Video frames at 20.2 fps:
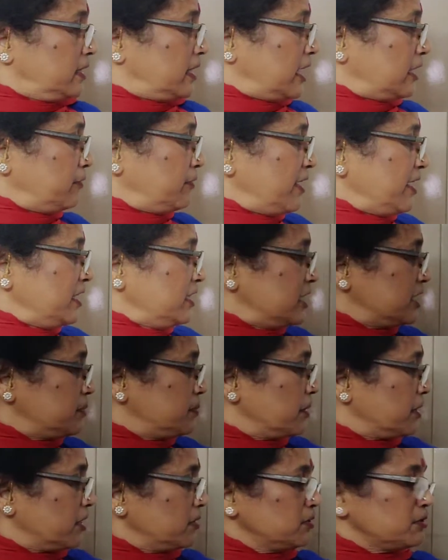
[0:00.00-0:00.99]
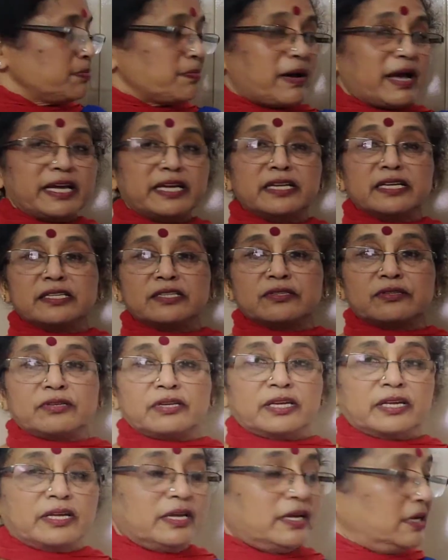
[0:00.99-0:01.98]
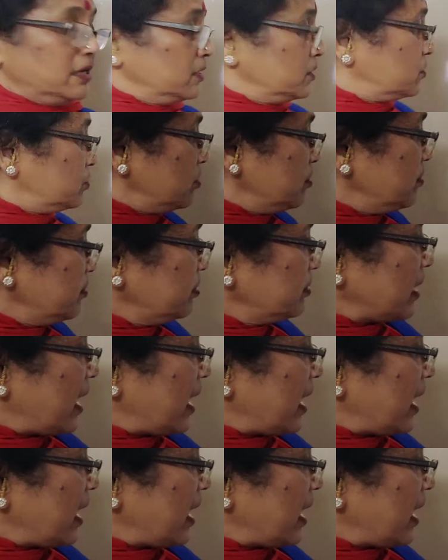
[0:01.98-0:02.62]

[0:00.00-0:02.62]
That's why this becomes minus 3. So